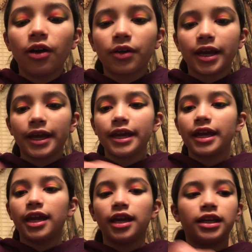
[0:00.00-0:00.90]
Okay,
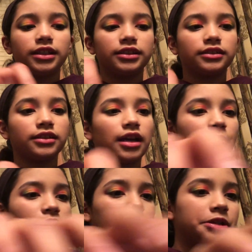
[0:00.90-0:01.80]
and
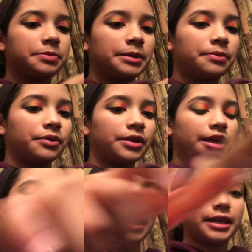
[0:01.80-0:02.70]
I'm going to be
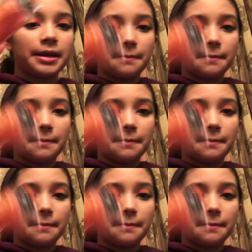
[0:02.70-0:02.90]
putting in